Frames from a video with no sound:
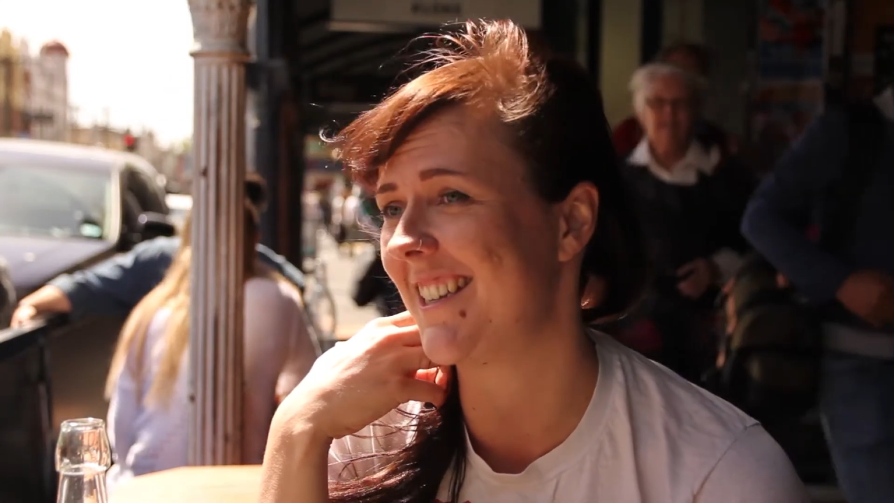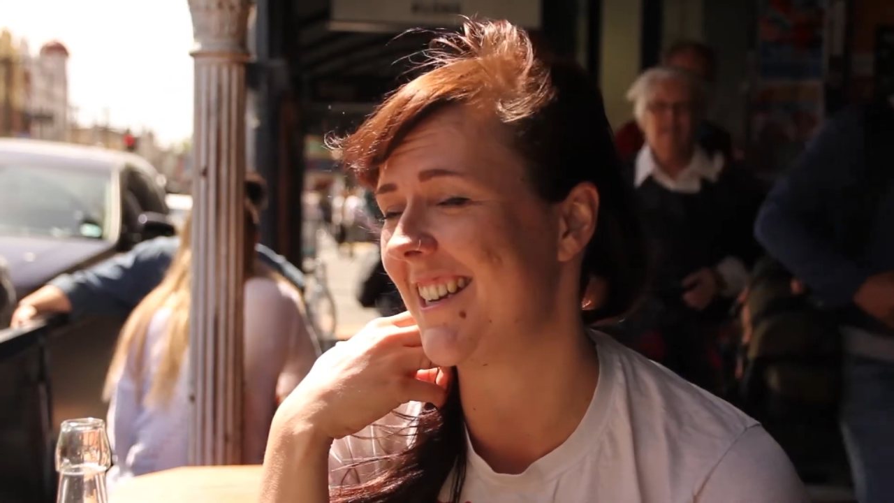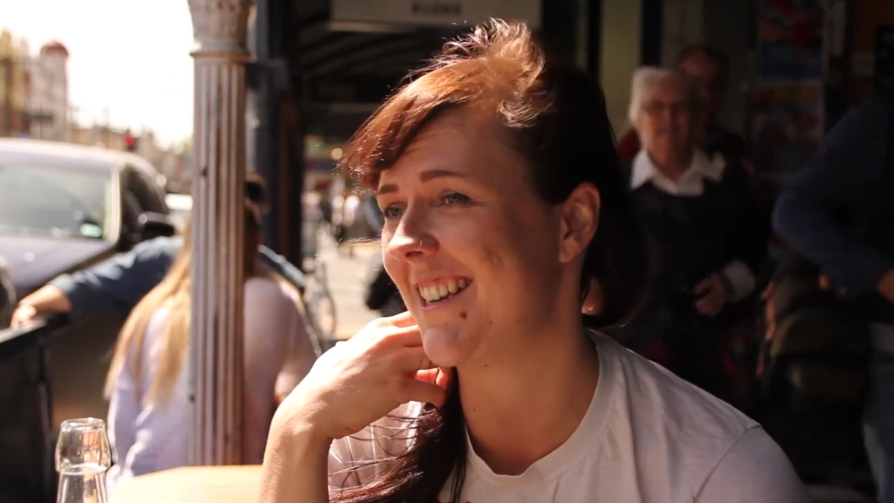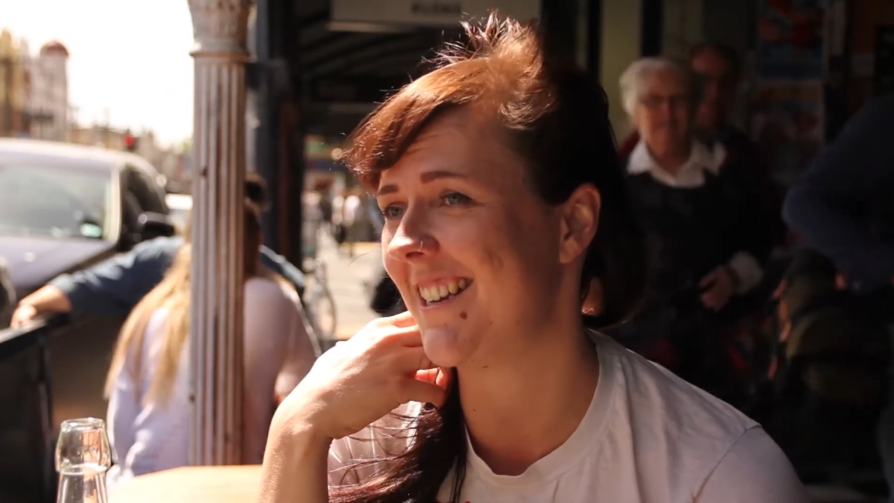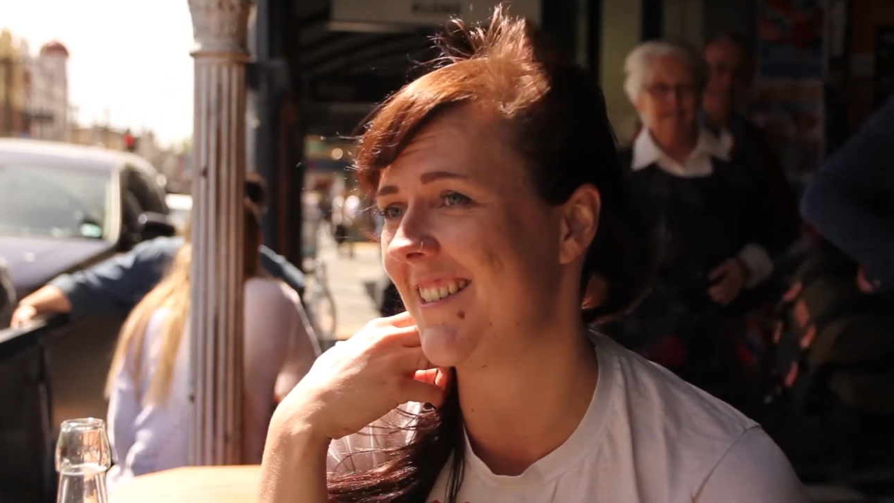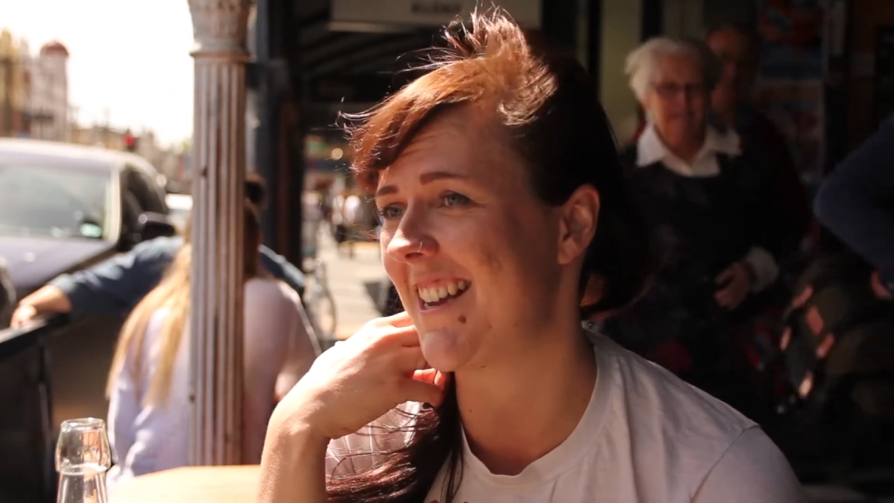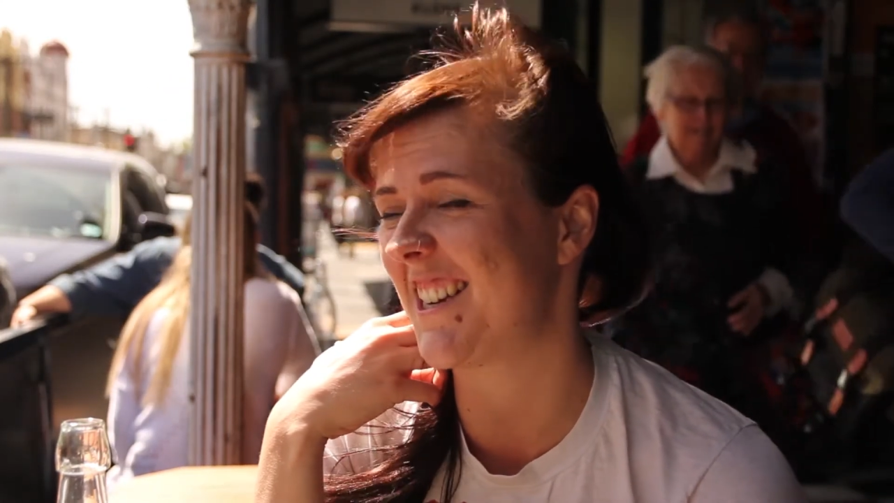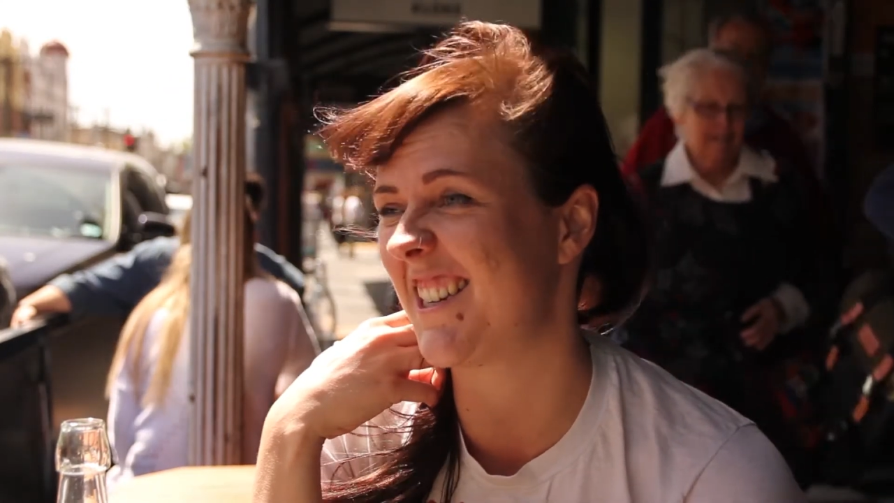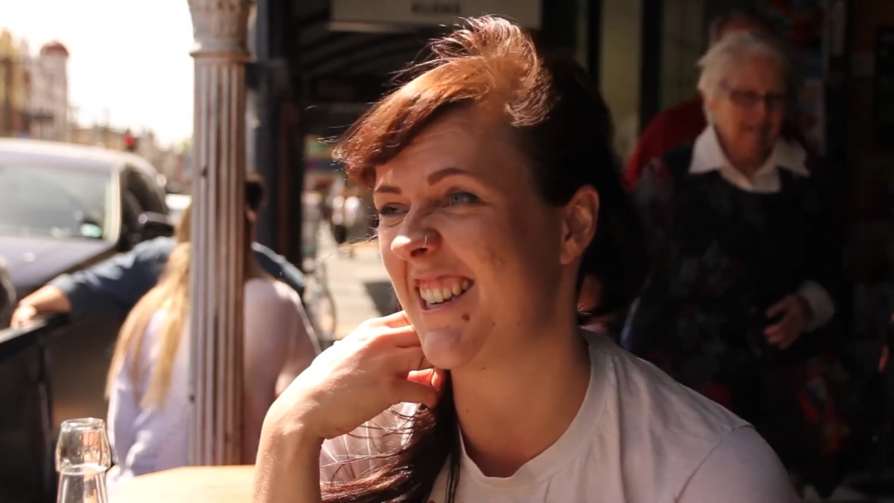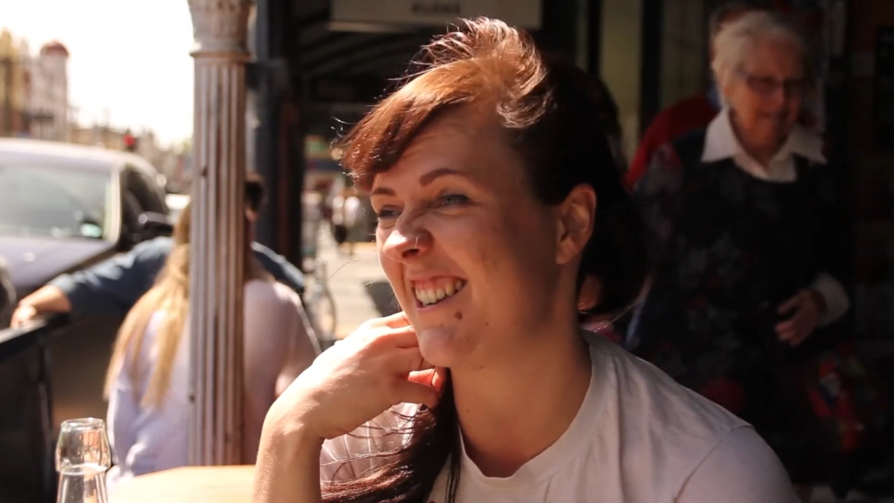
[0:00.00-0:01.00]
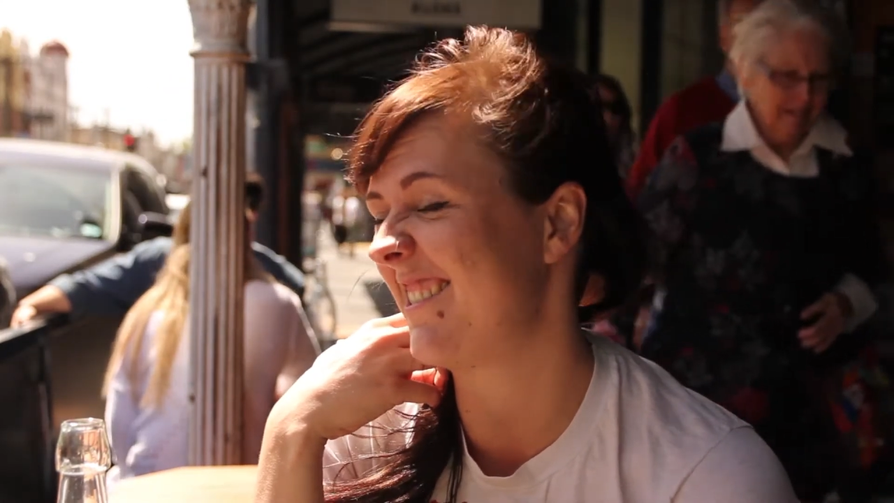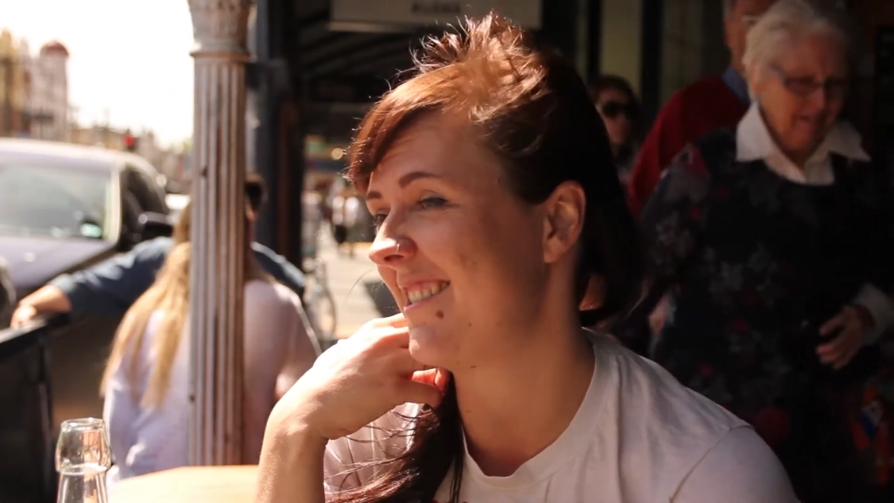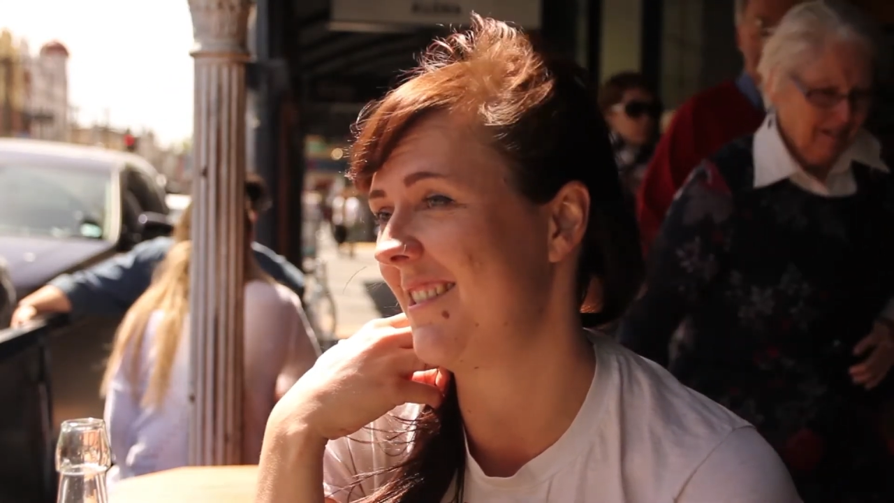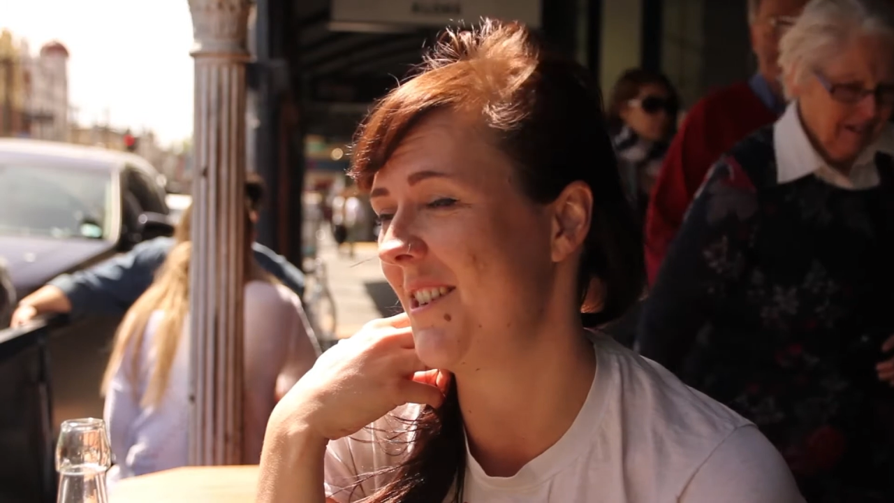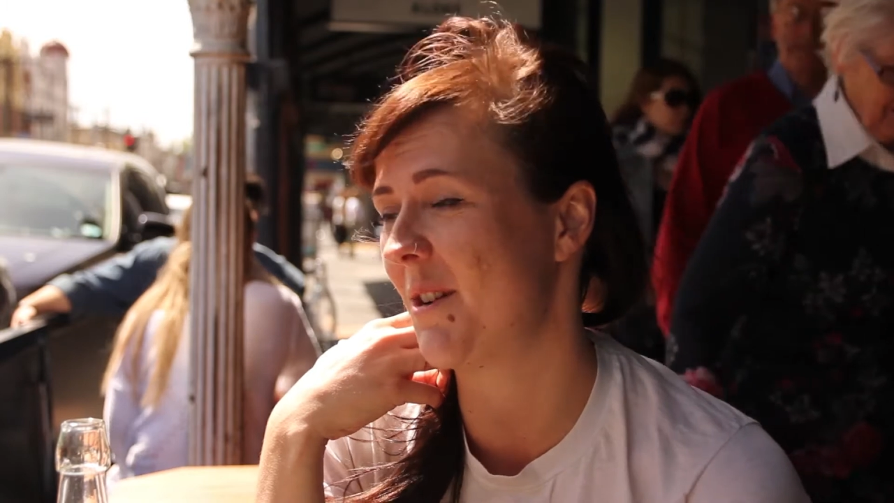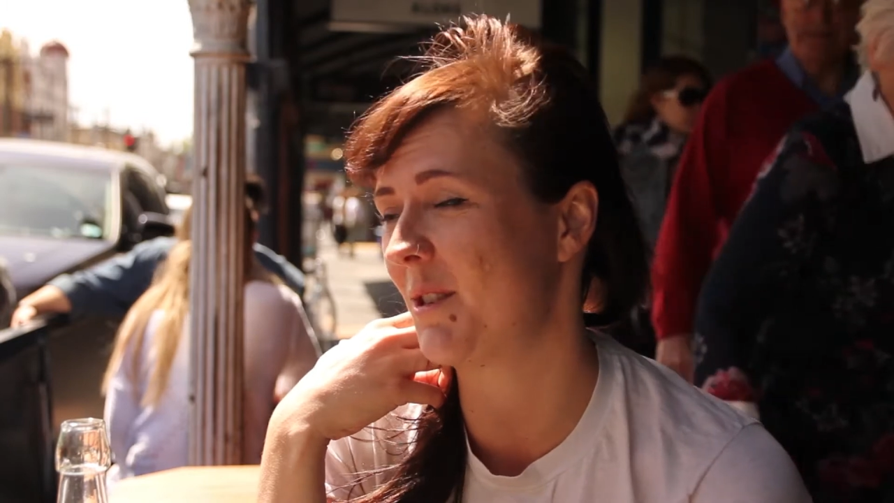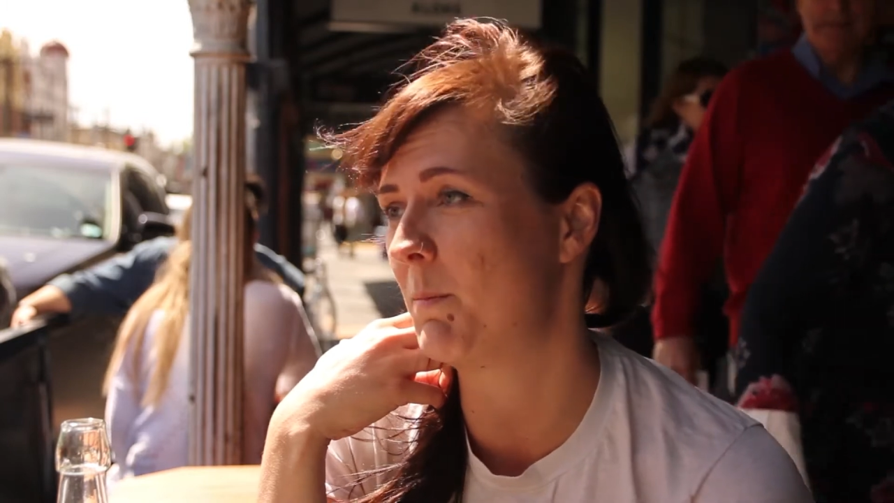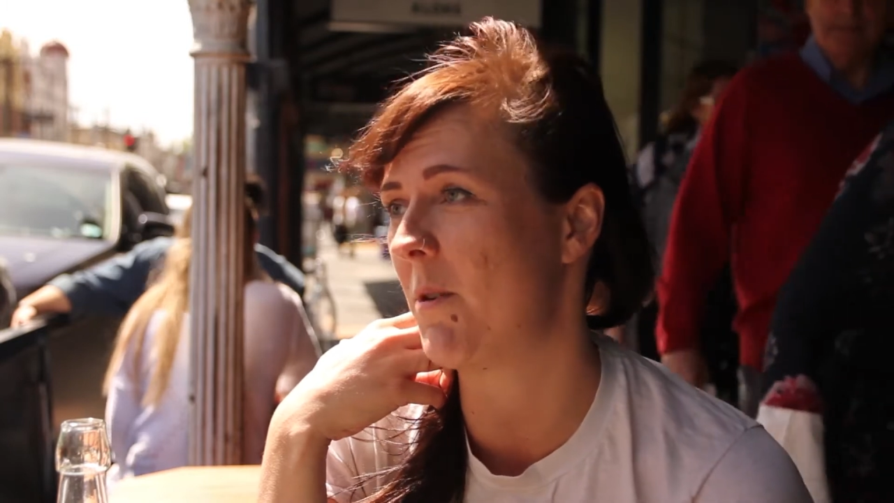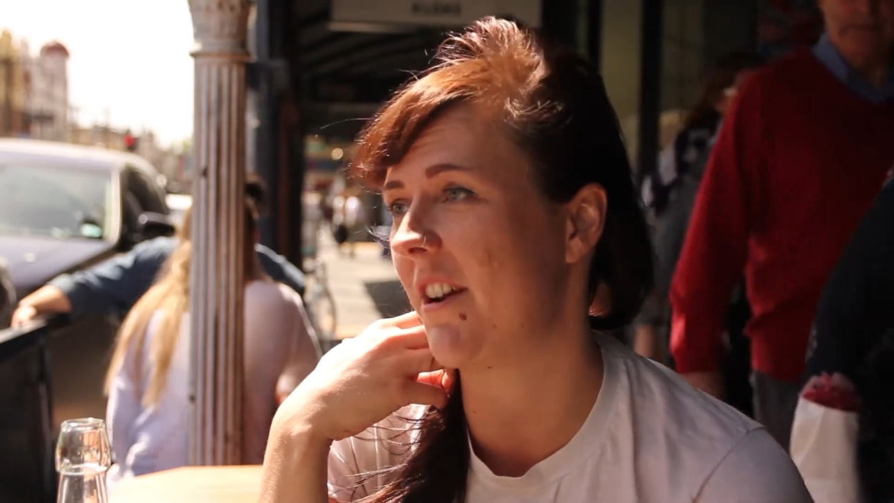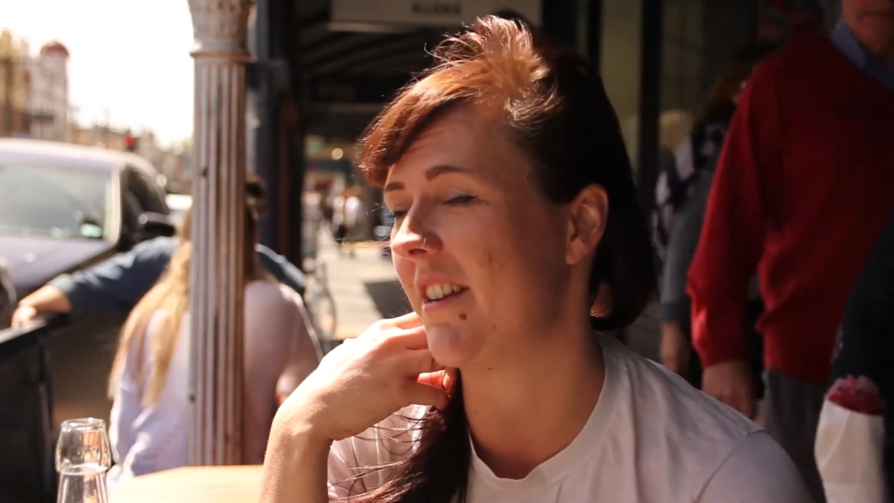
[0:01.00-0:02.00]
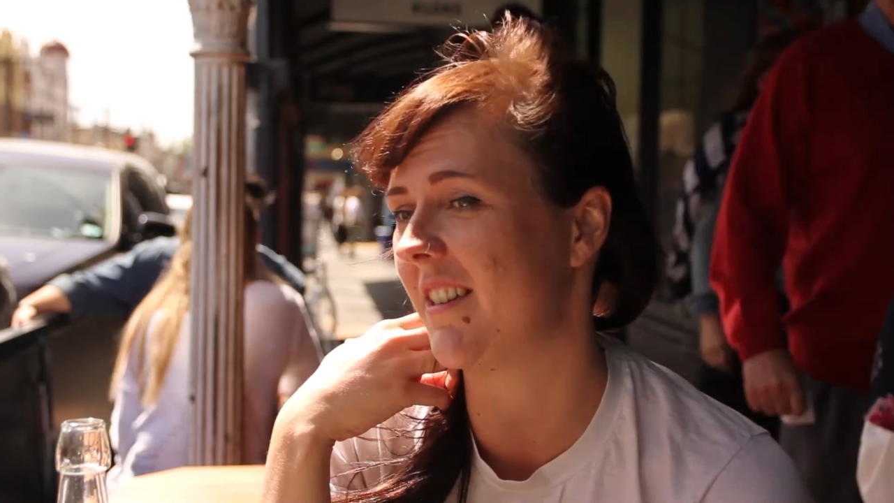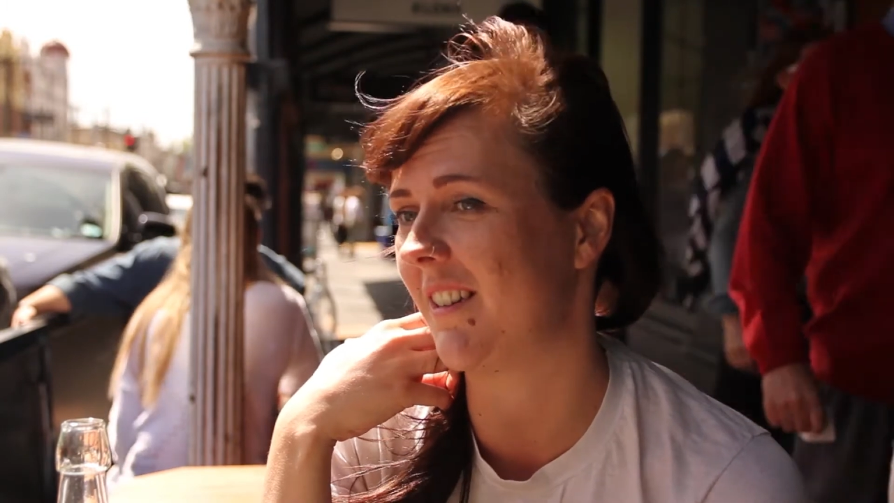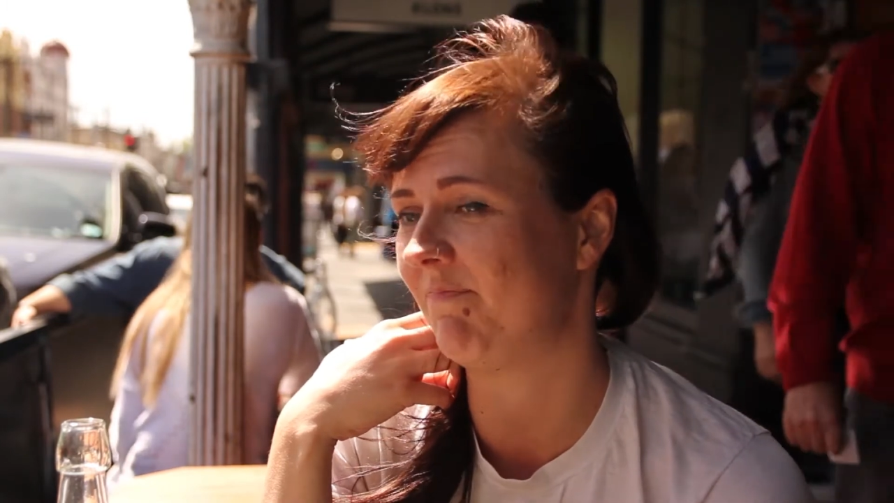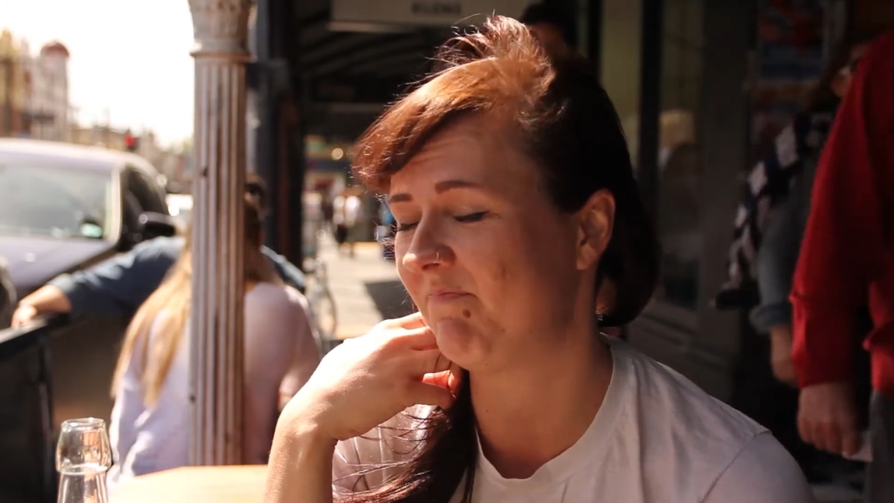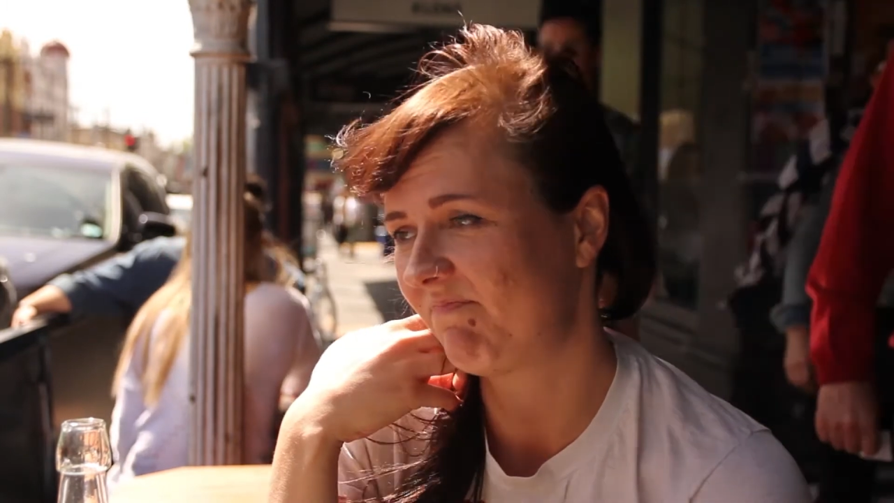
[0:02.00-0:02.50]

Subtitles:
and he was actually, spotted a